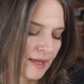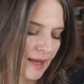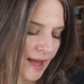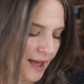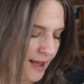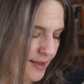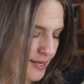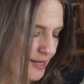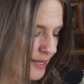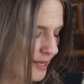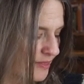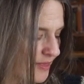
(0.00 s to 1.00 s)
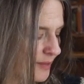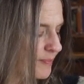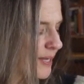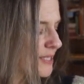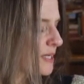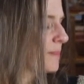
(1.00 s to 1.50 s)
I then
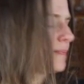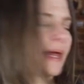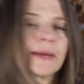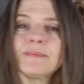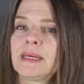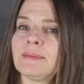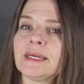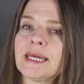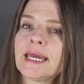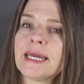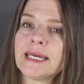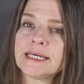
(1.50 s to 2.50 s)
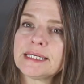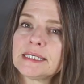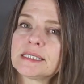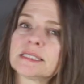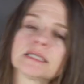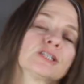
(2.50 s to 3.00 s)
picked up like maybe
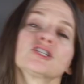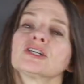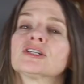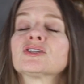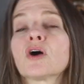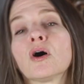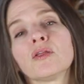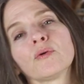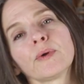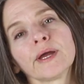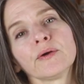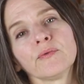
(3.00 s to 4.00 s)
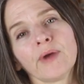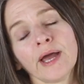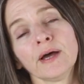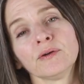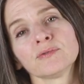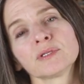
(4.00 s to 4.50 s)
80 stitches all the way
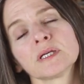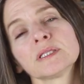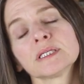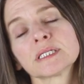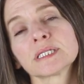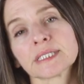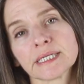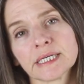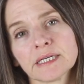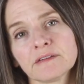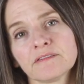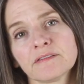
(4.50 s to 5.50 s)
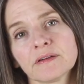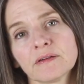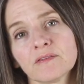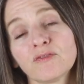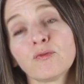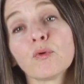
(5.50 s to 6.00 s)
around the sleeve
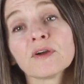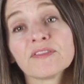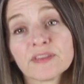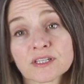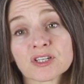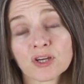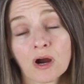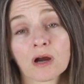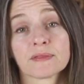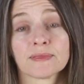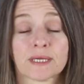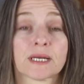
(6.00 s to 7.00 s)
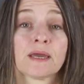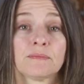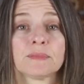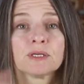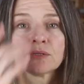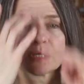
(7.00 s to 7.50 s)
for this yarn that
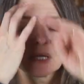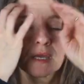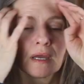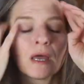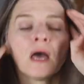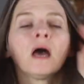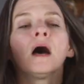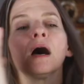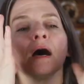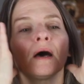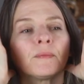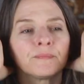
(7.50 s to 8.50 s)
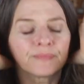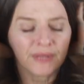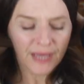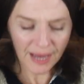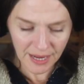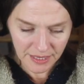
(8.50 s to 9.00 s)
I'm using. Um,
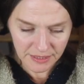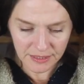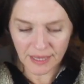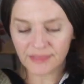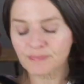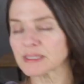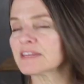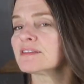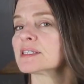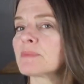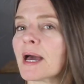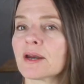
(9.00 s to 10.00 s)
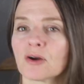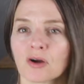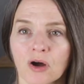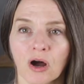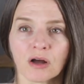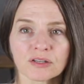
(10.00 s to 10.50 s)
I believe this pattern
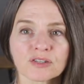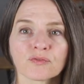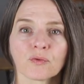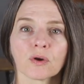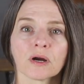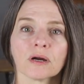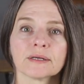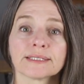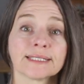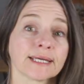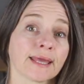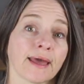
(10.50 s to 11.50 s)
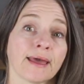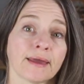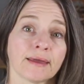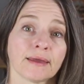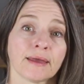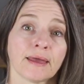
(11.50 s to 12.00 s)
calls for
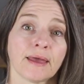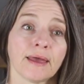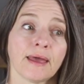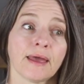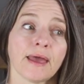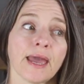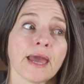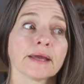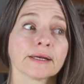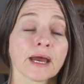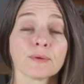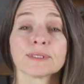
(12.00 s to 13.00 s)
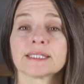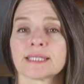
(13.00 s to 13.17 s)
DK and I would